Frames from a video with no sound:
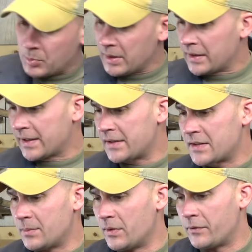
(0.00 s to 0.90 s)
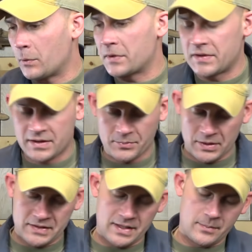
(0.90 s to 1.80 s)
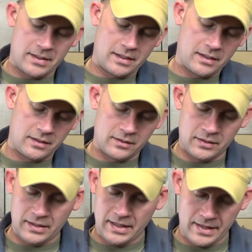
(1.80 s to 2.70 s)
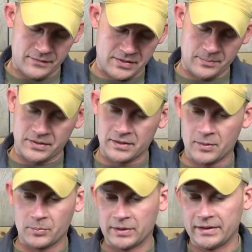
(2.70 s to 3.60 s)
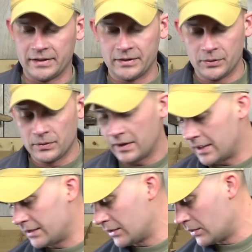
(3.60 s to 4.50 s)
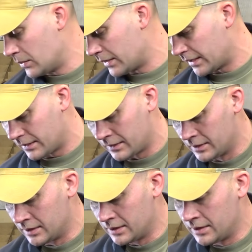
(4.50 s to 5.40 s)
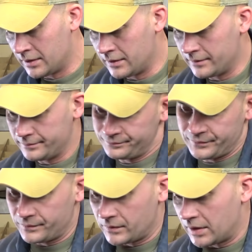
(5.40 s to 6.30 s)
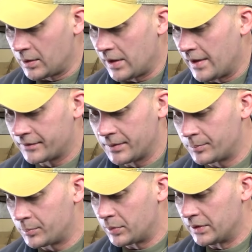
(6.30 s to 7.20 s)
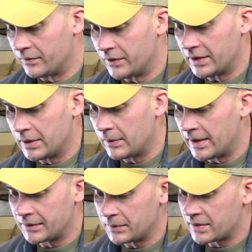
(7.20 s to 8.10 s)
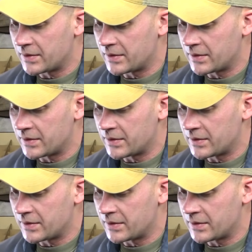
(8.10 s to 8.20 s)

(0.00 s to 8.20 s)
But like I said before, 6 months, I may have something completely new that I do, and then I'll have to put a video out to